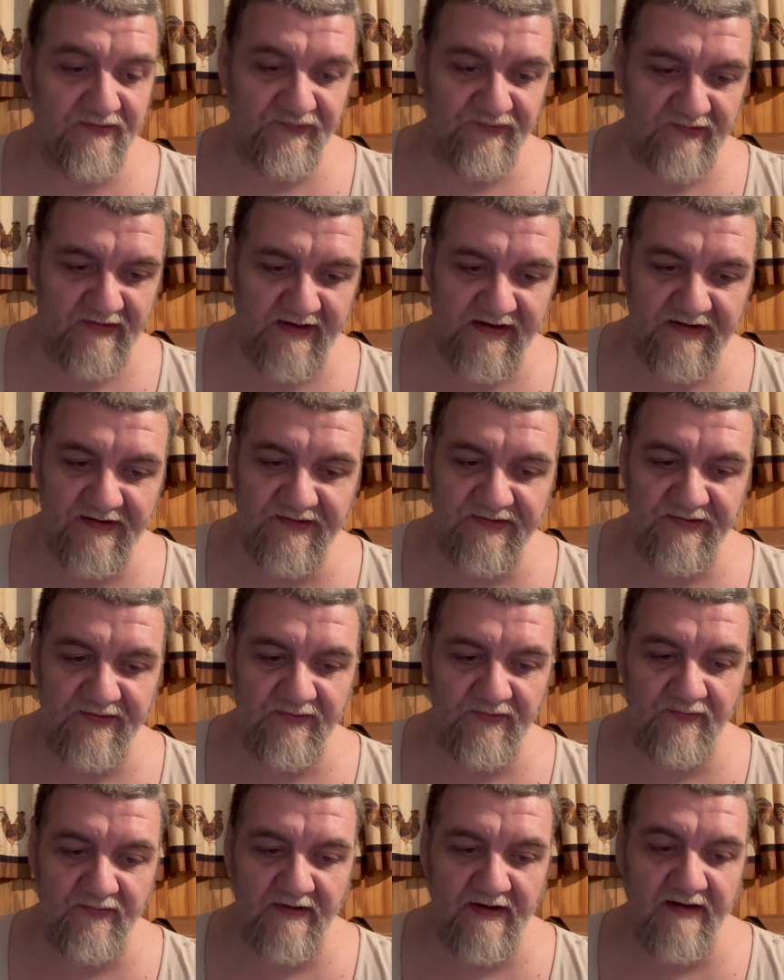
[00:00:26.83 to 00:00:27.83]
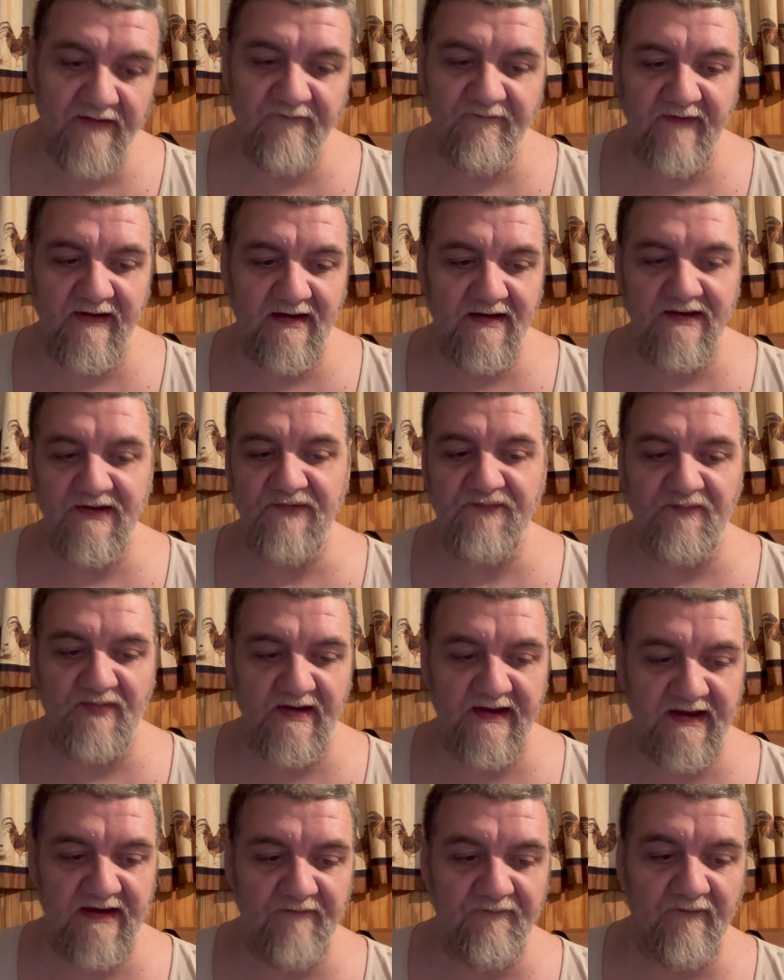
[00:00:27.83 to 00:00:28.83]
slated to unveil its
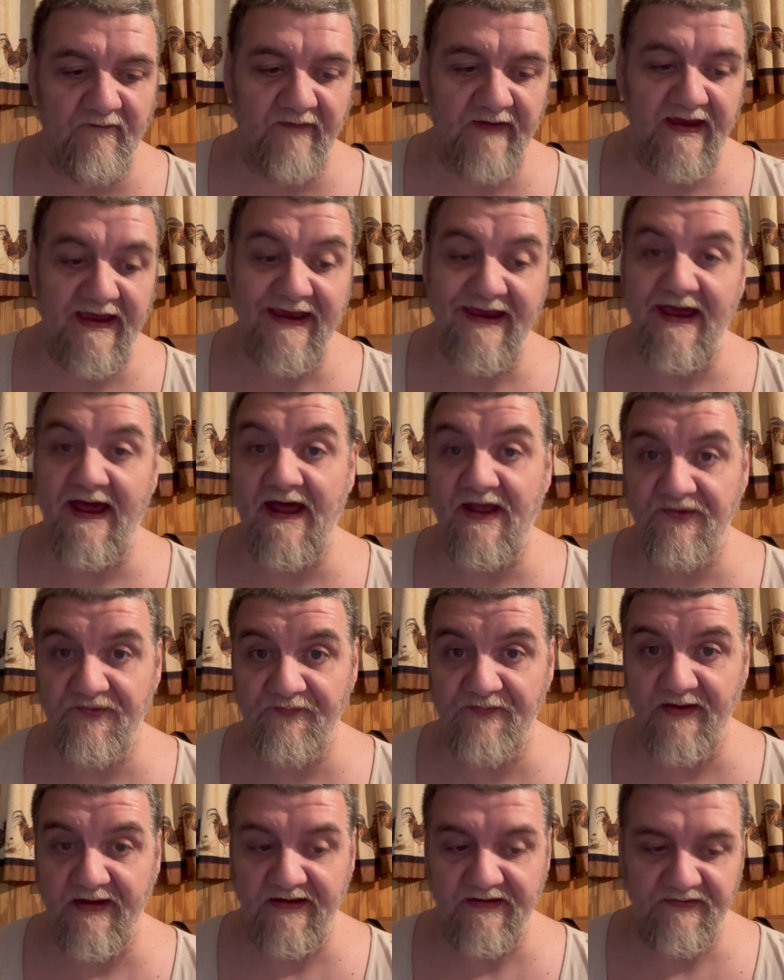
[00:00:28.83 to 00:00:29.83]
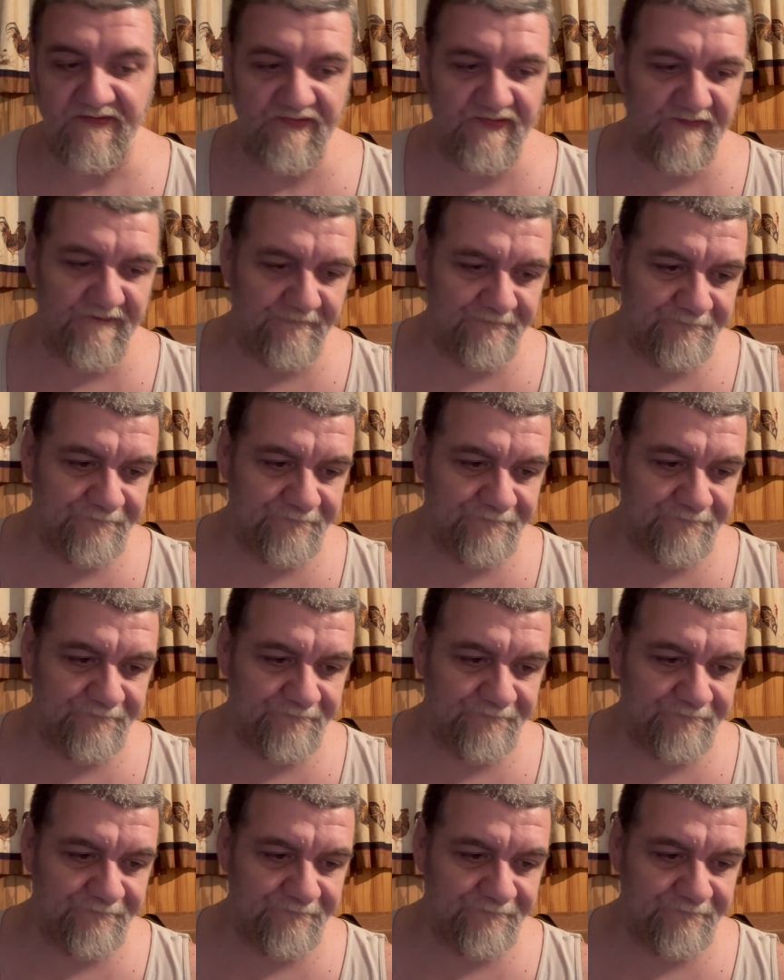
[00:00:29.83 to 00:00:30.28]
plan for the AI space.